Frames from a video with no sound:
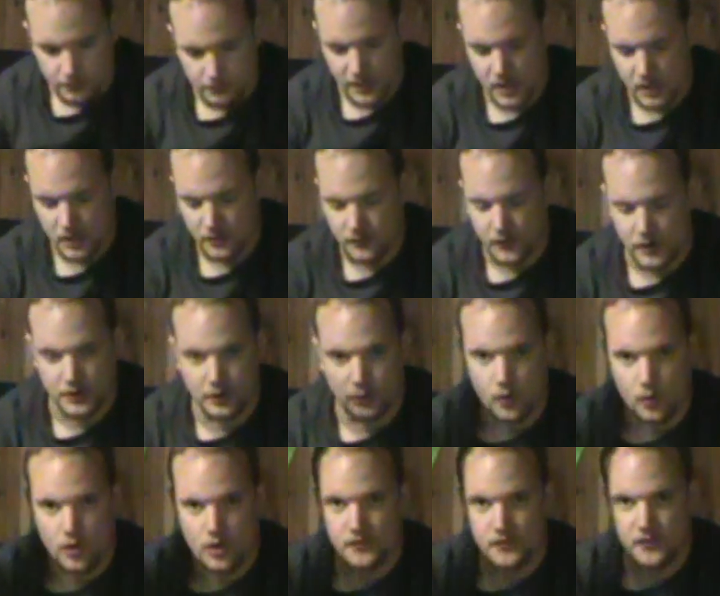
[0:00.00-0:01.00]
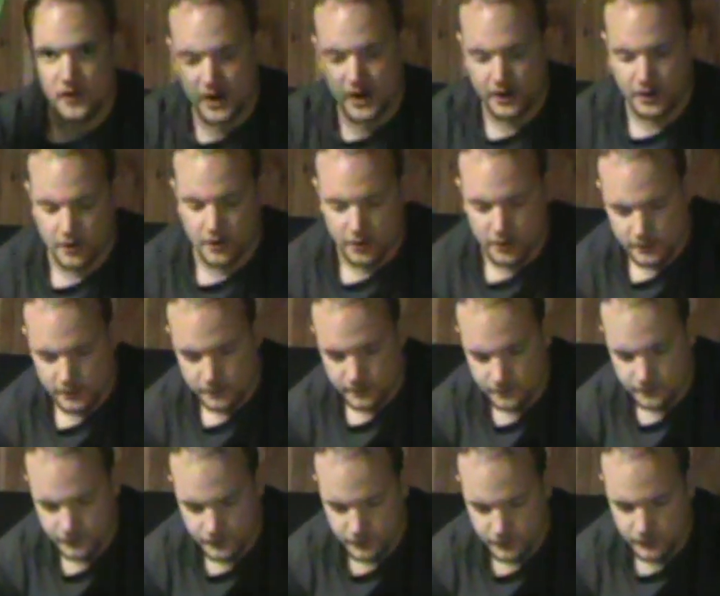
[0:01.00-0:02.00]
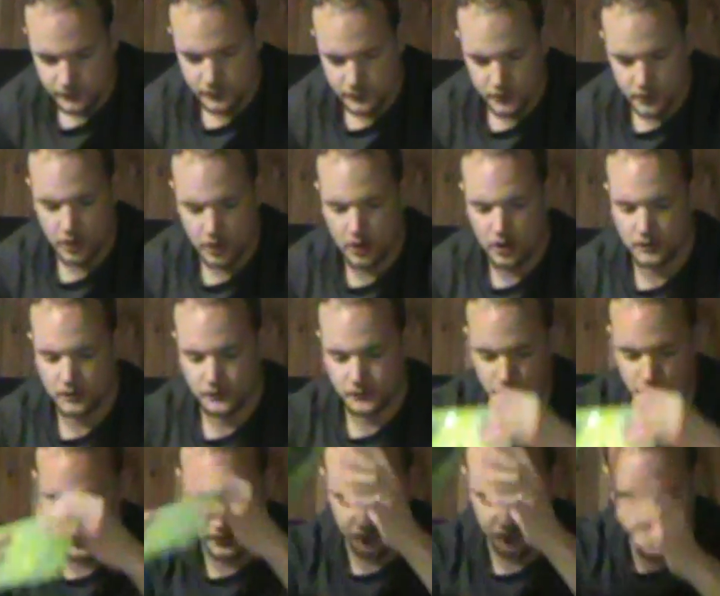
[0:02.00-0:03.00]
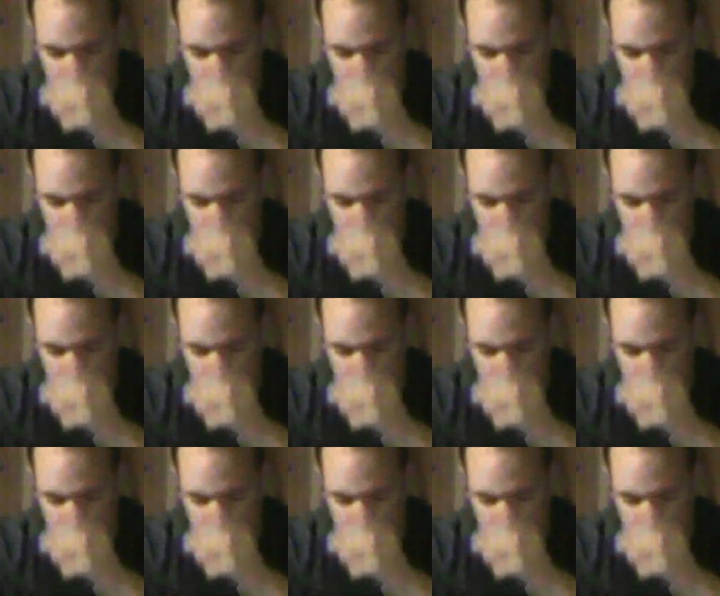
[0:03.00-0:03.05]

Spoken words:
Medal of Honor Warfighter, Call of Duty